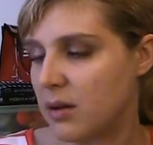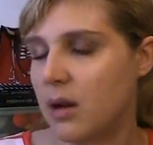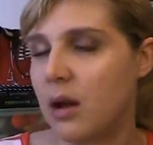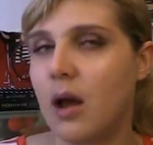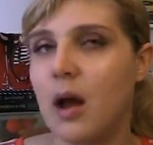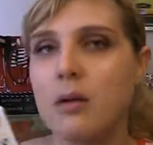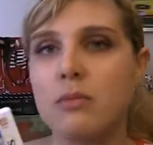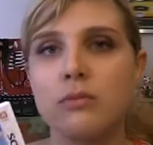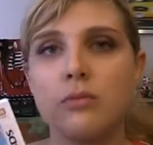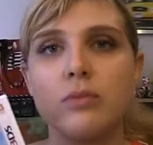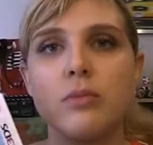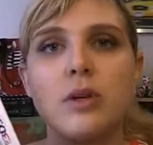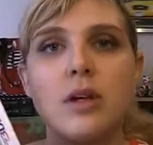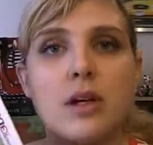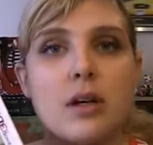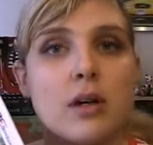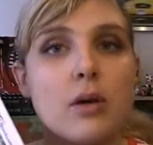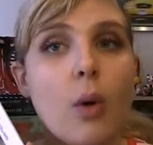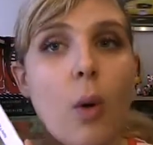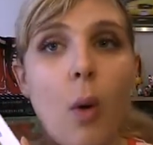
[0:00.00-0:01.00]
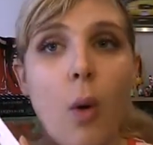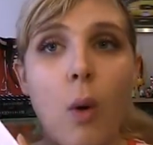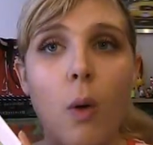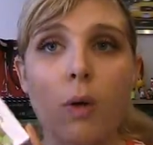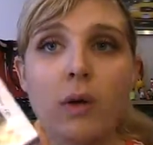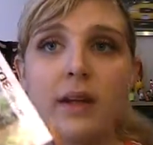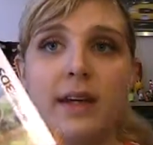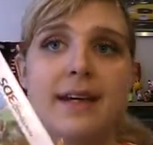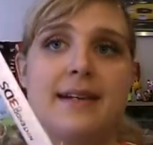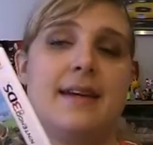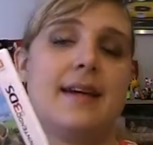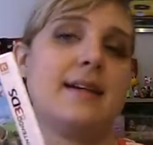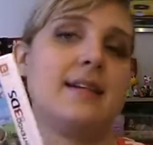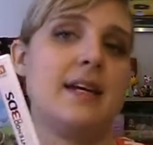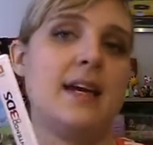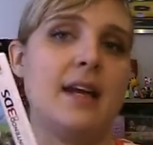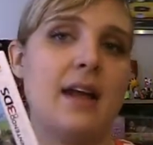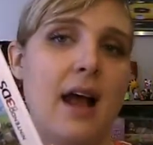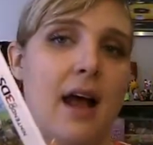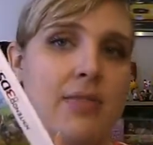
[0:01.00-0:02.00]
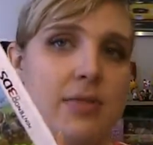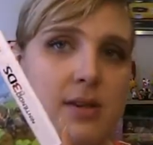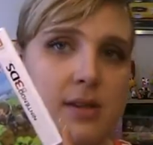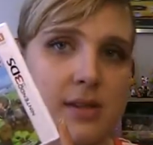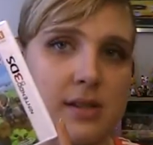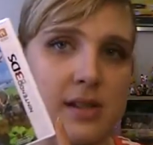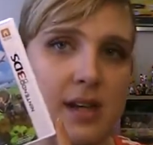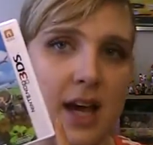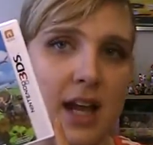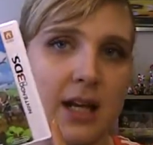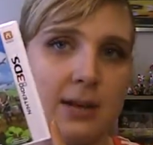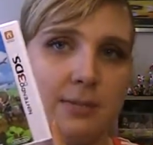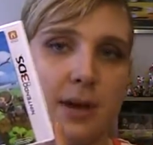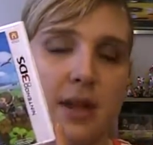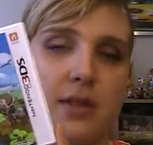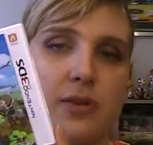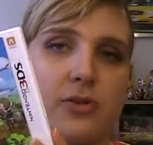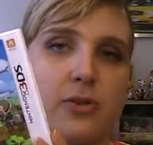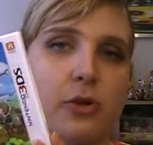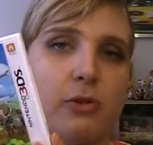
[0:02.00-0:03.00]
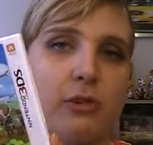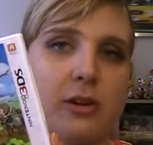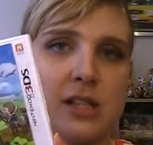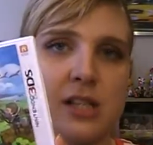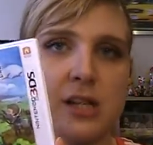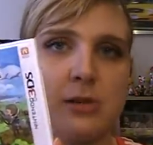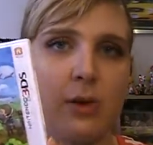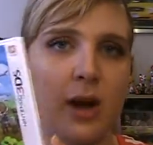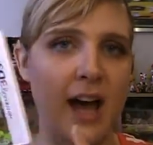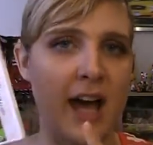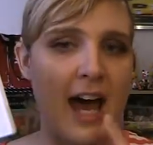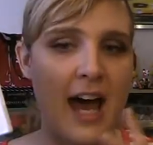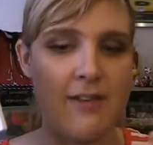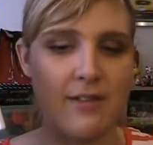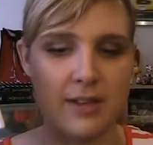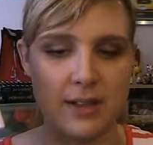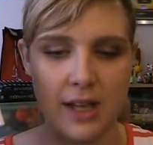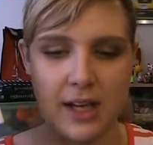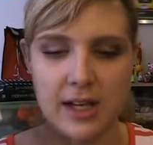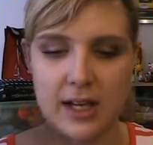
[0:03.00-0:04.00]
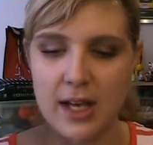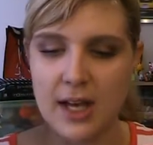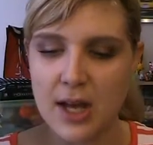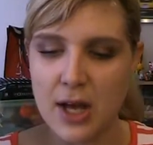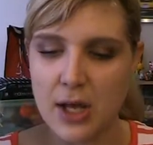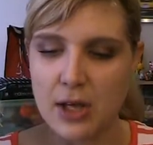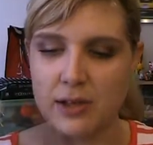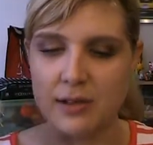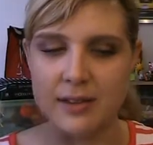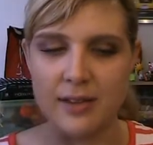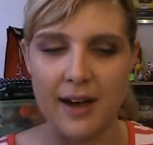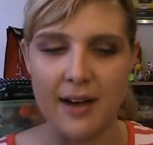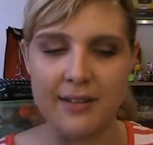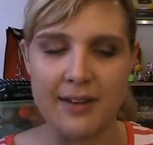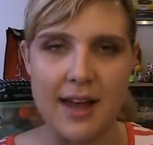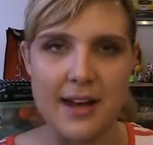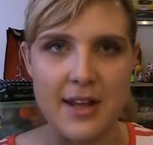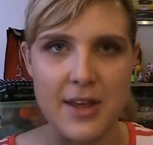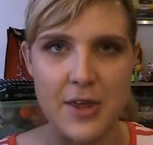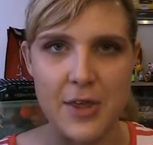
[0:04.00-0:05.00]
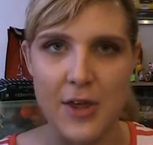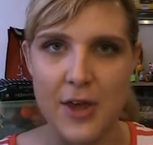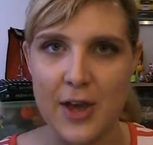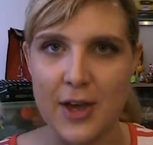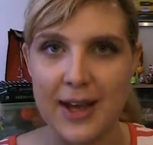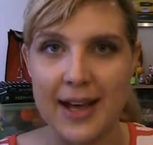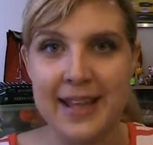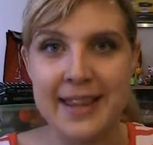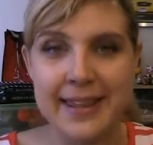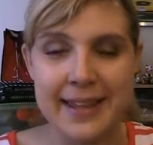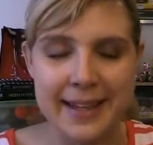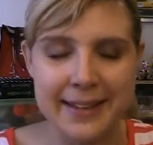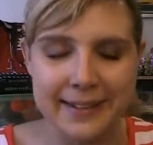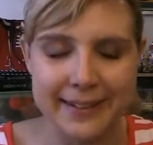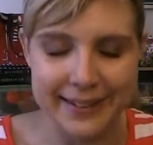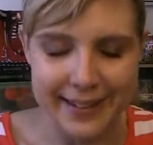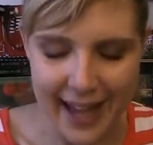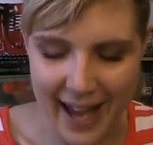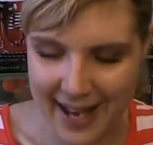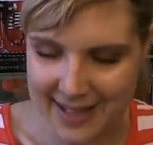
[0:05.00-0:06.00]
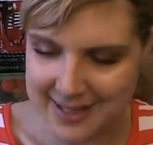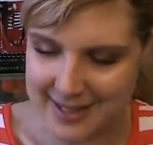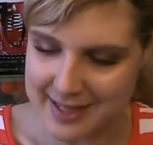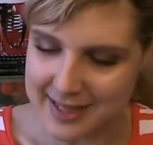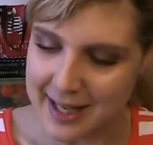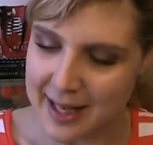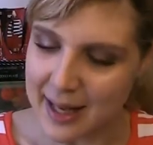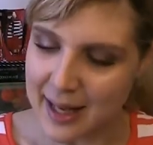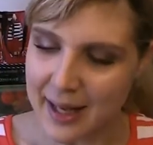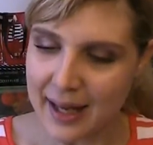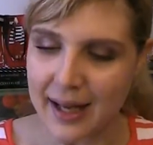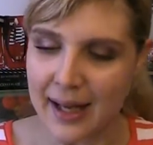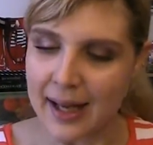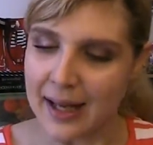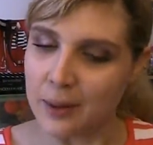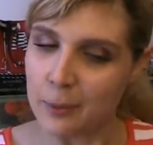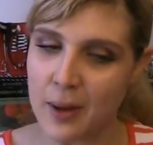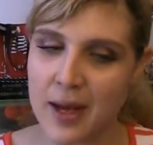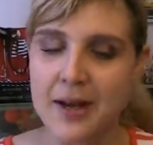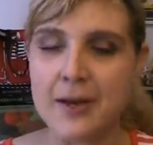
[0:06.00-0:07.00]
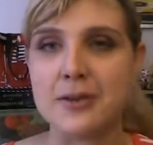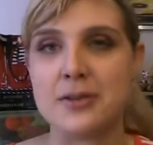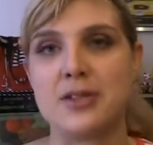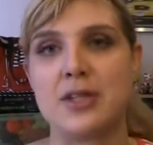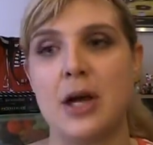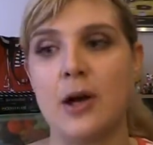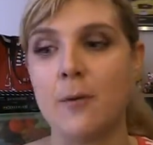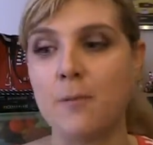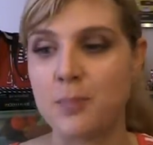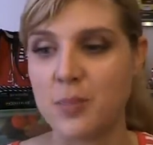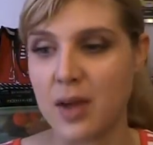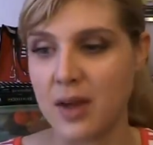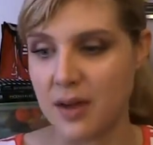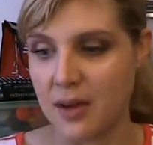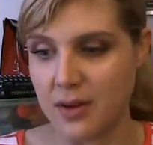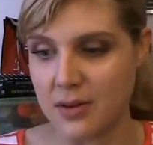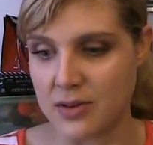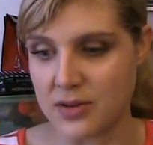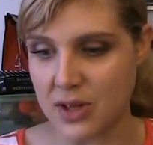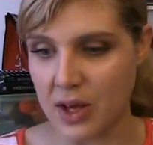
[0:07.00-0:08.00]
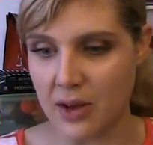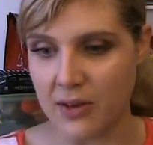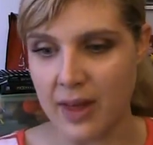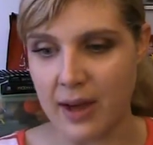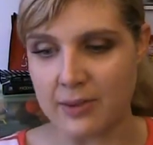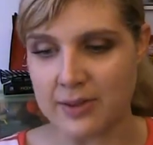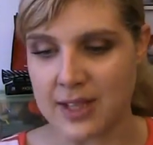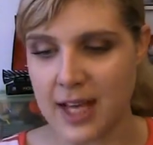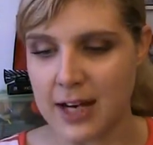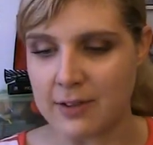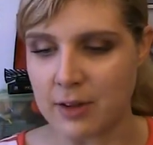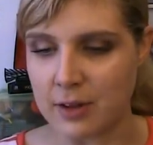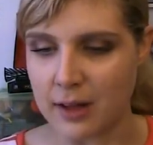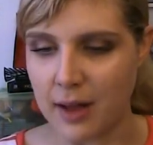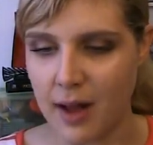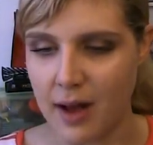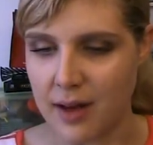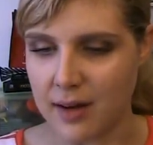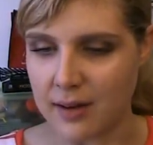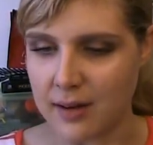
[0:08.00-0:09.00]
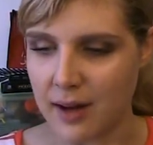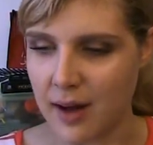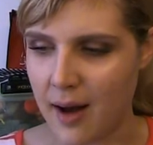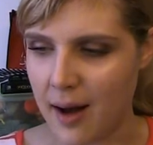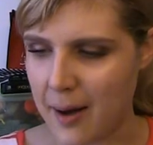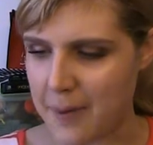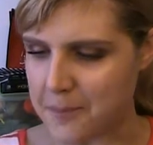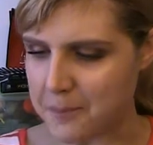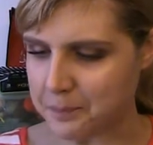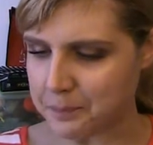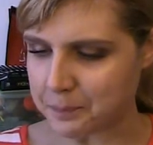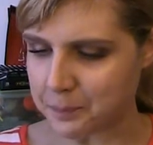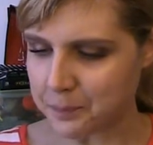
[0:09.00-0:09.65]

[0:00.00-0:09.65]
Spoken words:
am wholly addicted, and this has kind of been the sole reason why I haven't like done anything in the last week or so. So that was kind of a long,